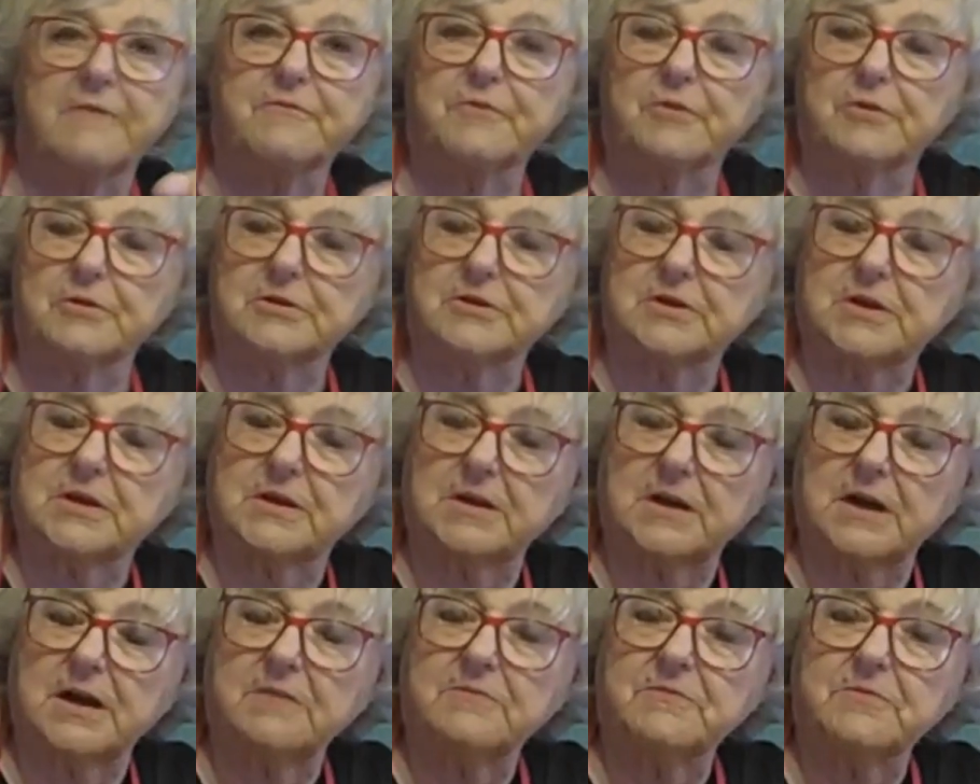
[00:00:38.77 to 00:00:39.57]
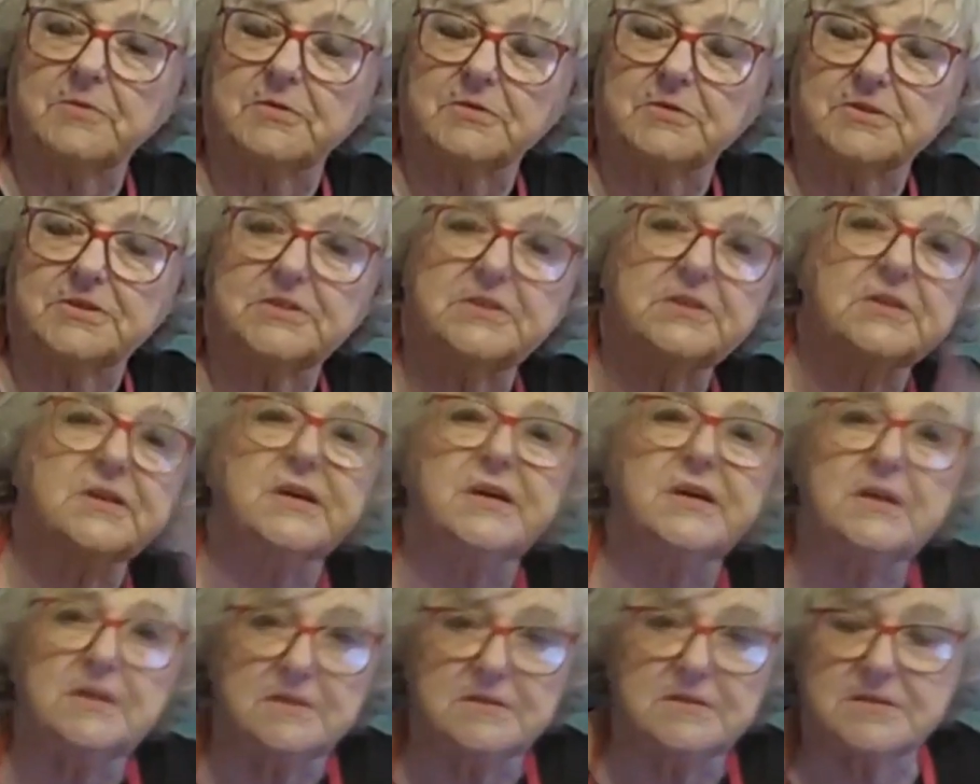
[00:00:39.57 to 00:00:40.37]
I've got
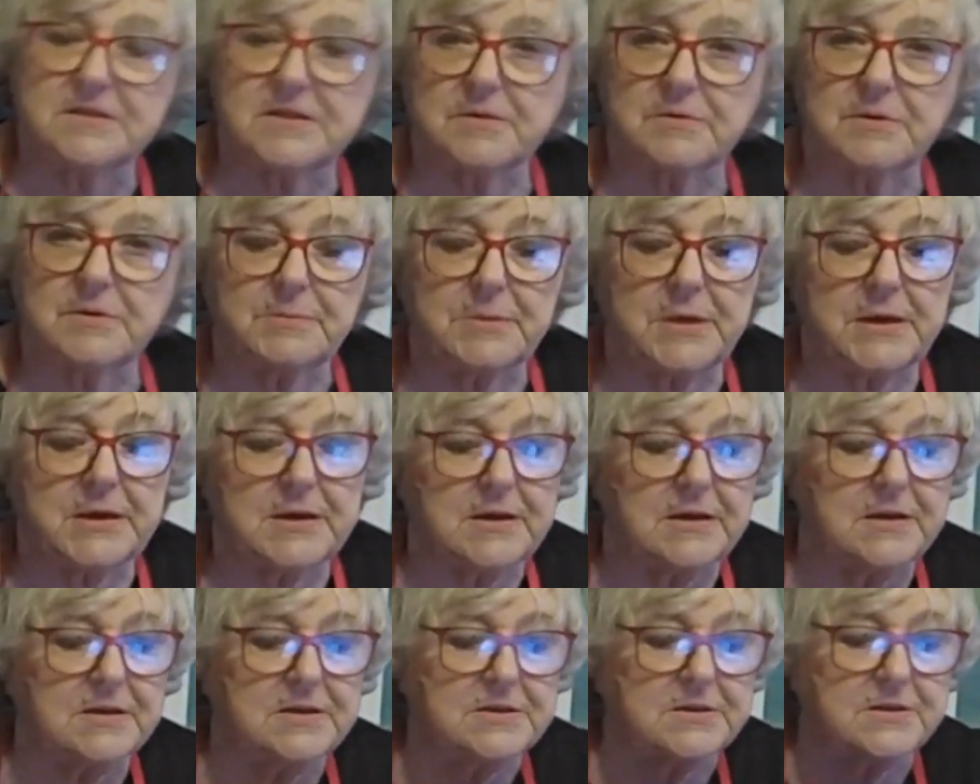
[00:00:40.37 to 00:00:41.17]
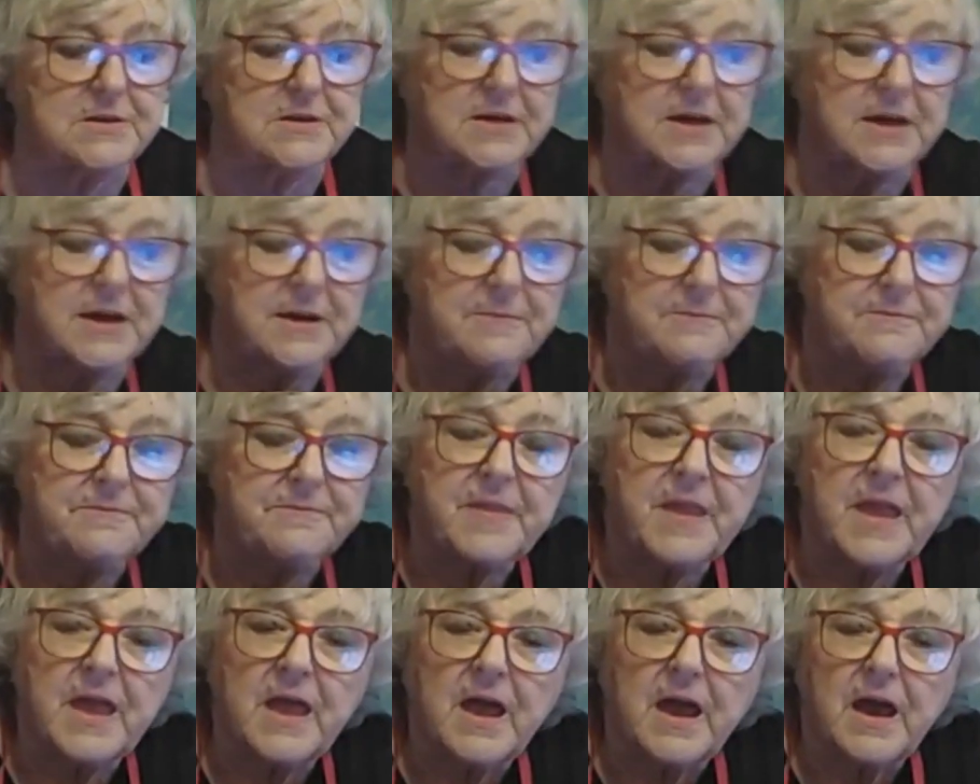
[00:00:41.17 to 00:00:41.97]
turkey, so we're making
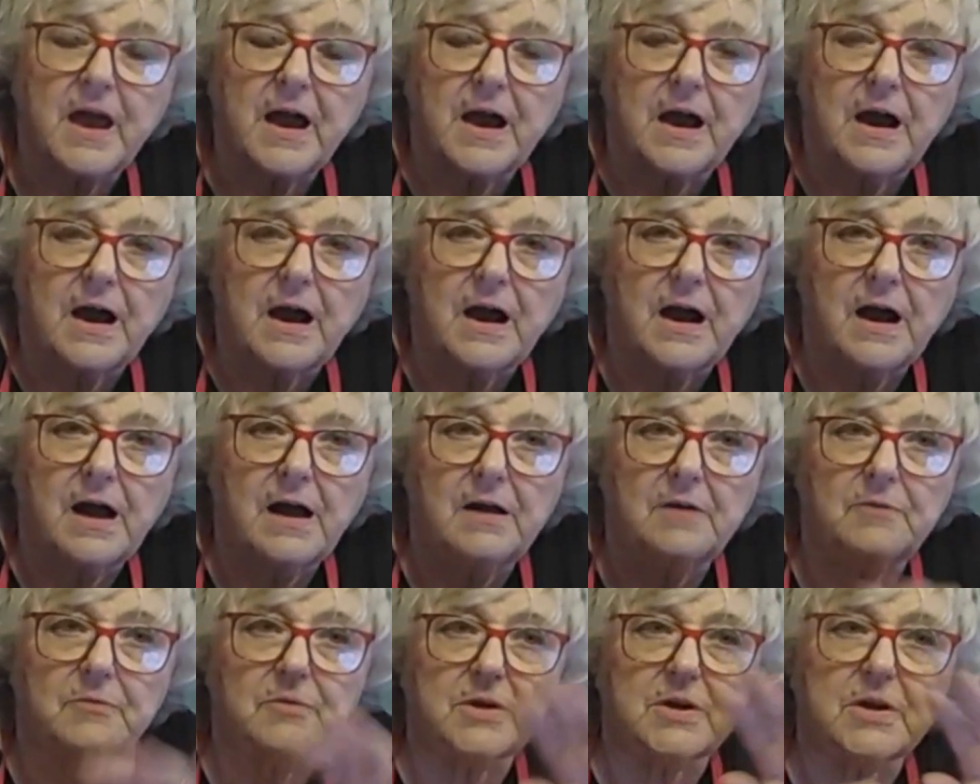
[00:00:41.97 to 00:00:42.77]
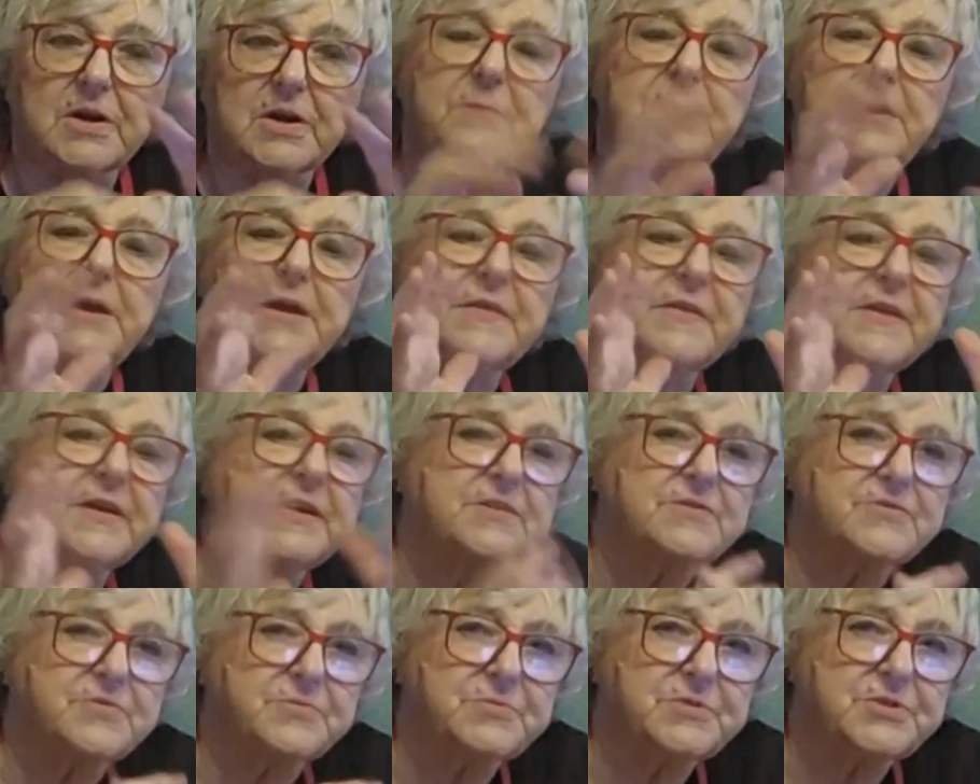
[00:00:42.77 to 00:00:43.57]
turkey. We're going to
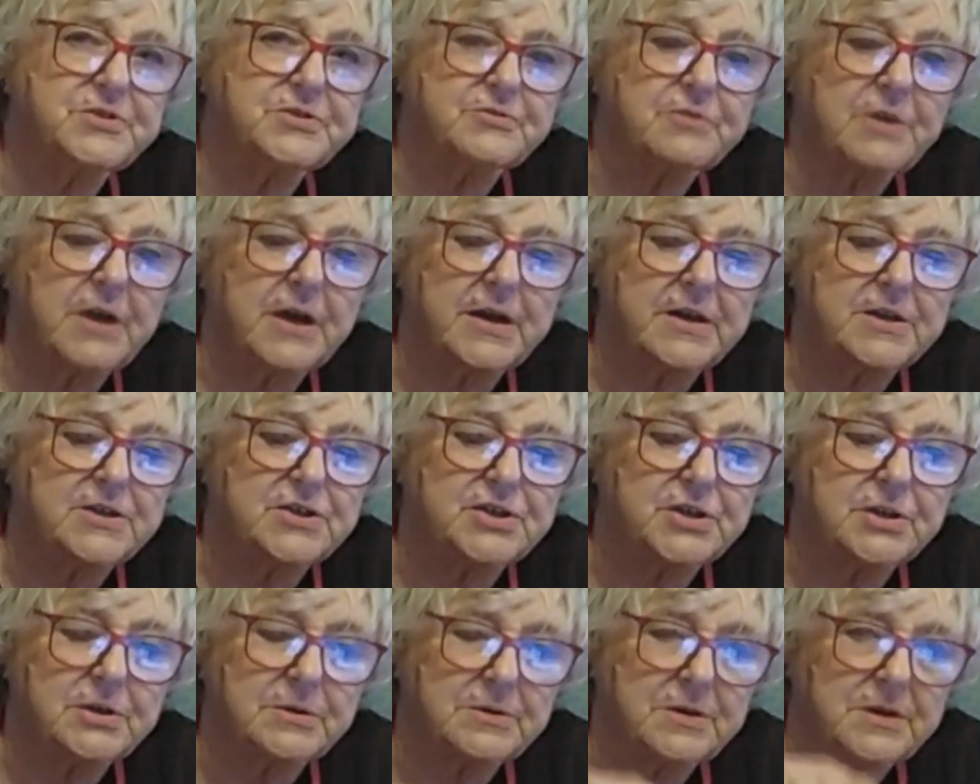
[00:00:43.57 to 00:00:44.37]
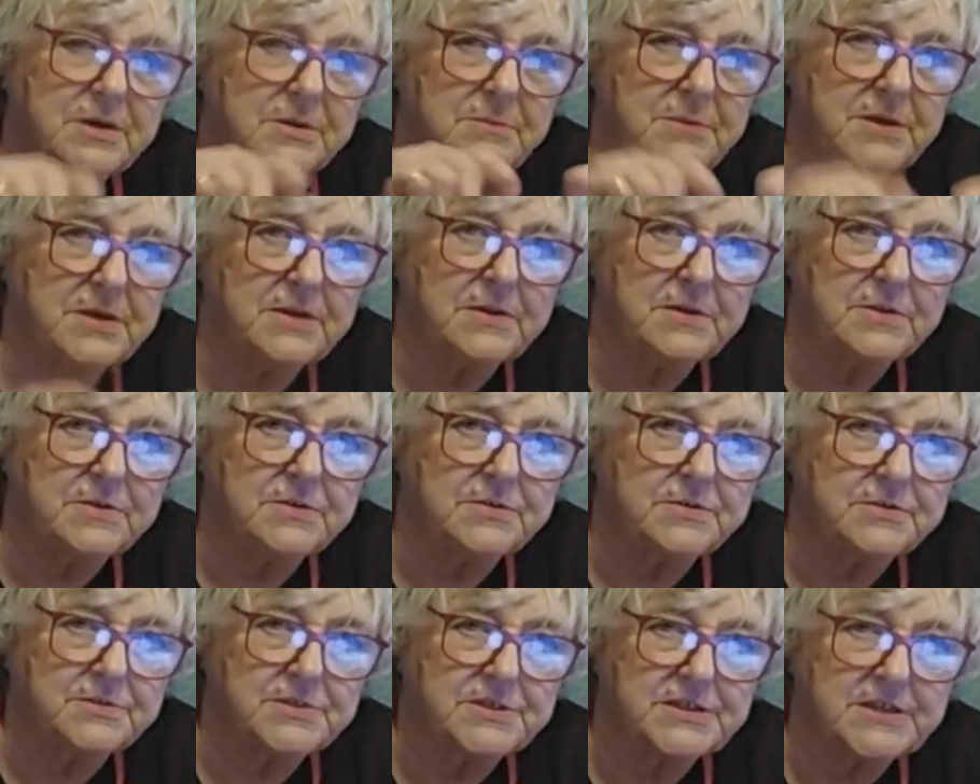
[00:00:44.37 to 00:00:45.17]
make these from scratch, and I'm going to make
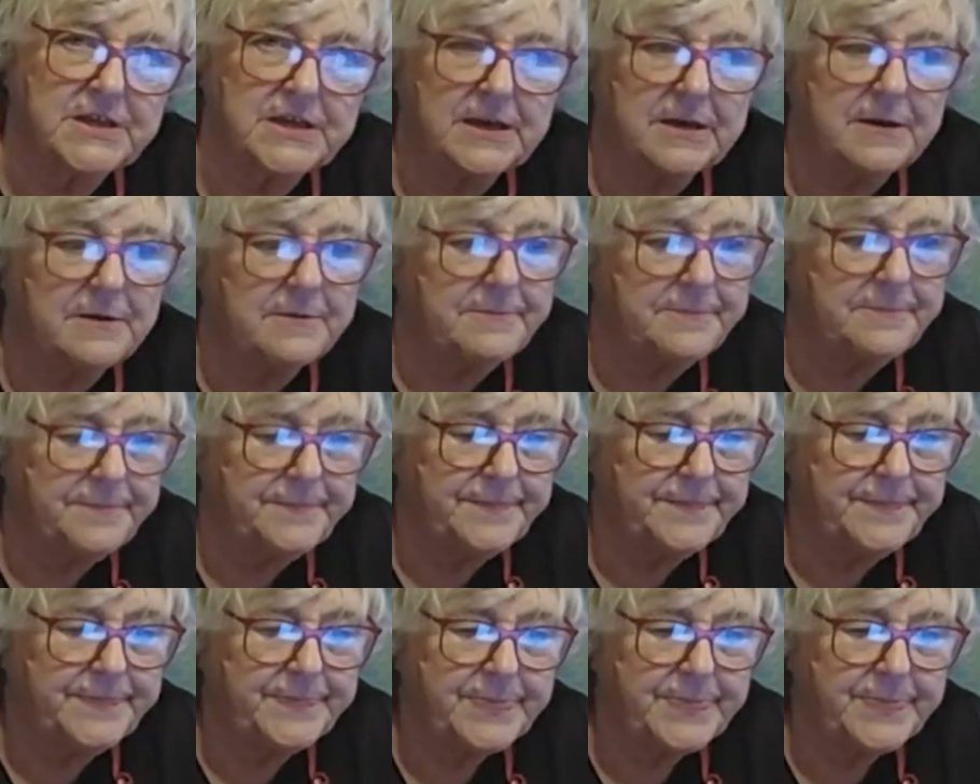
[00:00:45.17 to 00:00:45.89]
the tortilla.